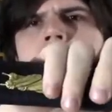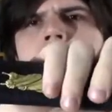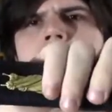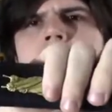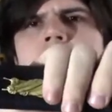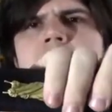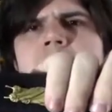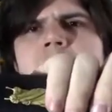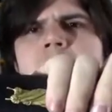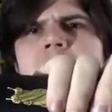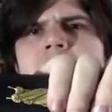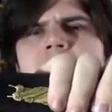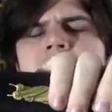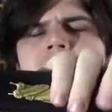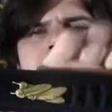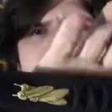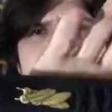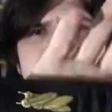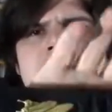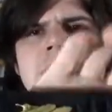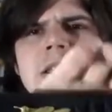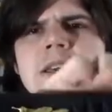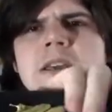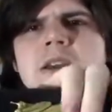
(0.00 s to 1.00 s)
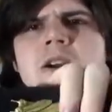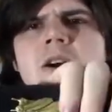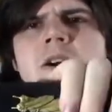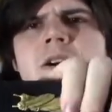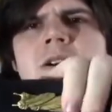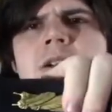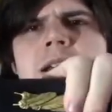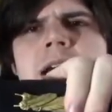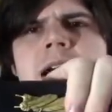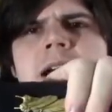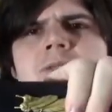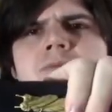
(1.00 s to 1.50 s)
The Menuki
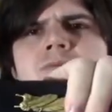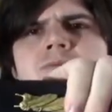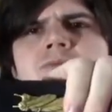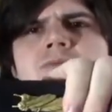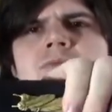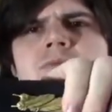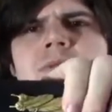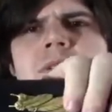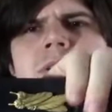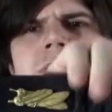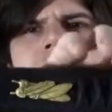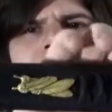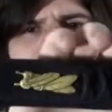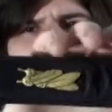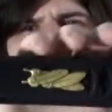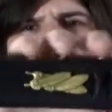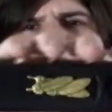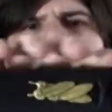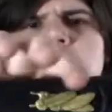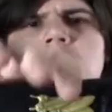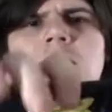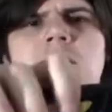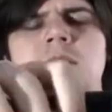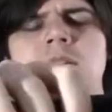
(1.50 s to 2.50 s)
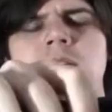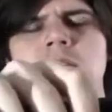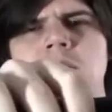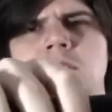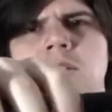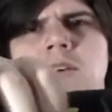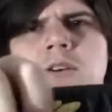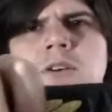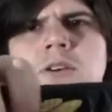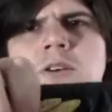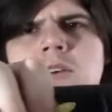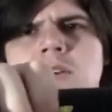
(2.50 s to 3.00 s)
are not really
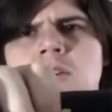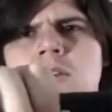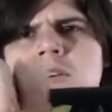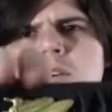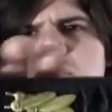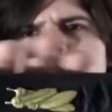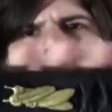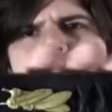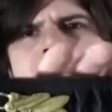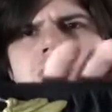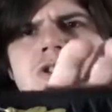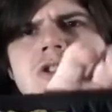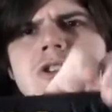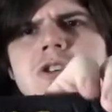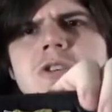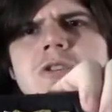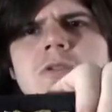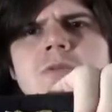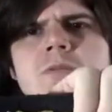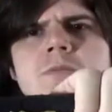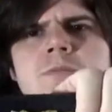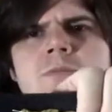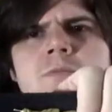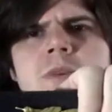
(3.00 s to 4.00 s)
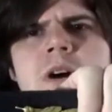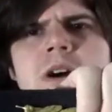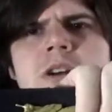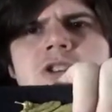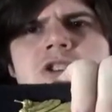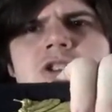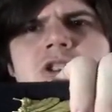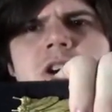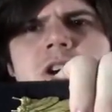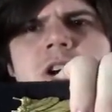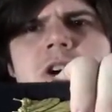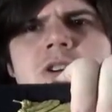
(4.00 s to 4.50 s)
too
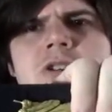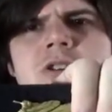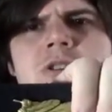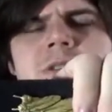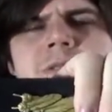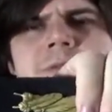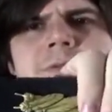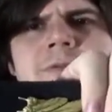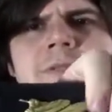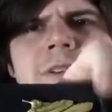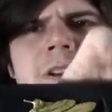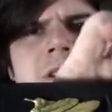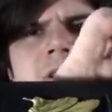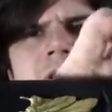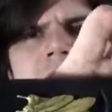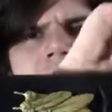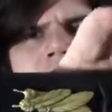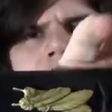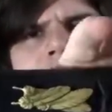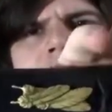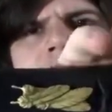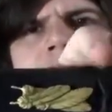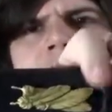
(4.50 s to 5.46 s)
much under the fingers. I mean,